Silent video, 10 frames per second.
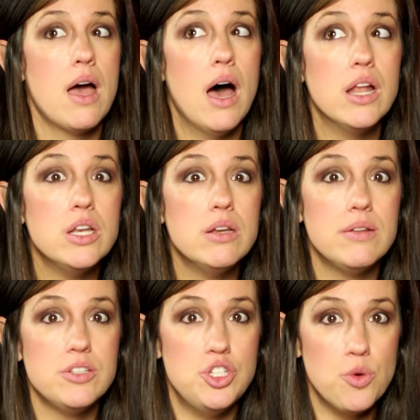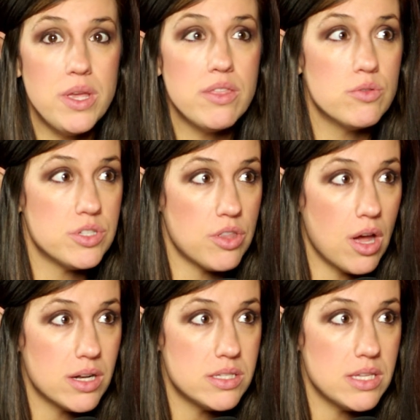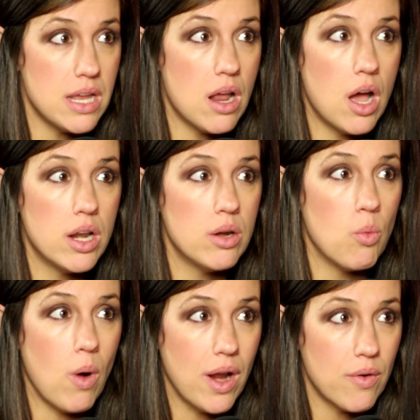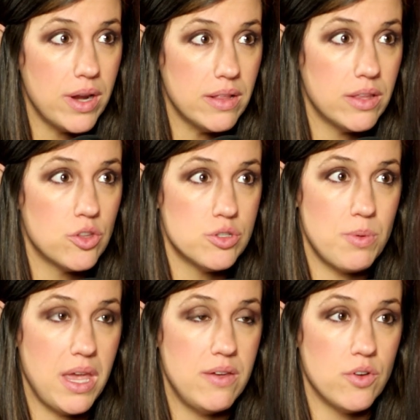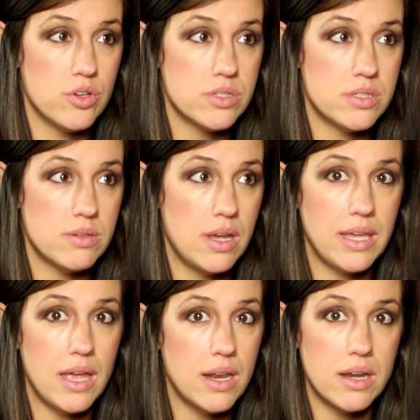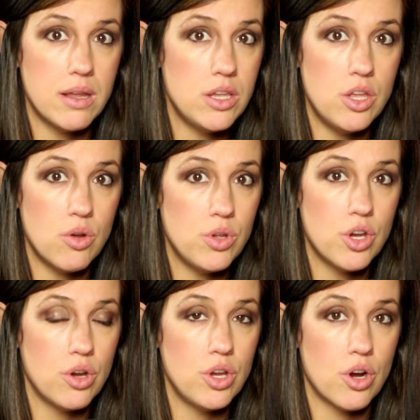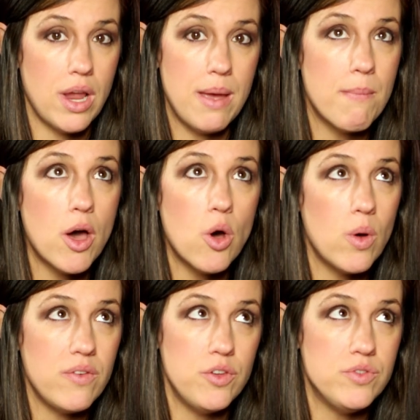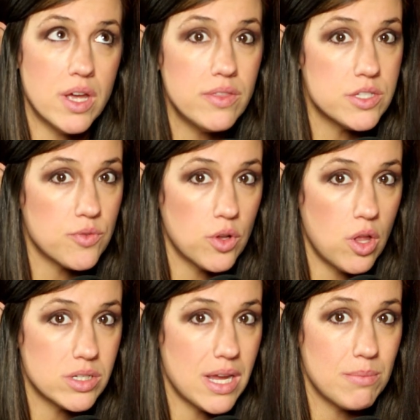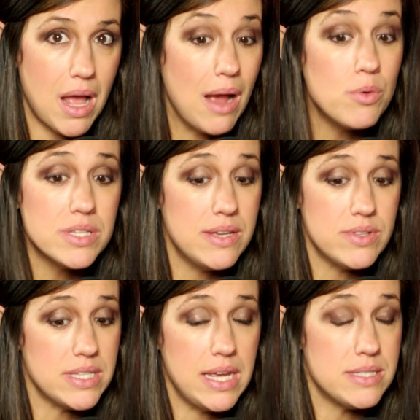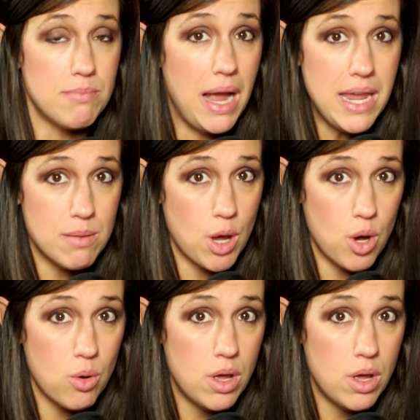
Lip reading: undoing those thoughts and unwiring like those behaviors. Again, your MO, if you've done this for a long time, I will even say it's my MO.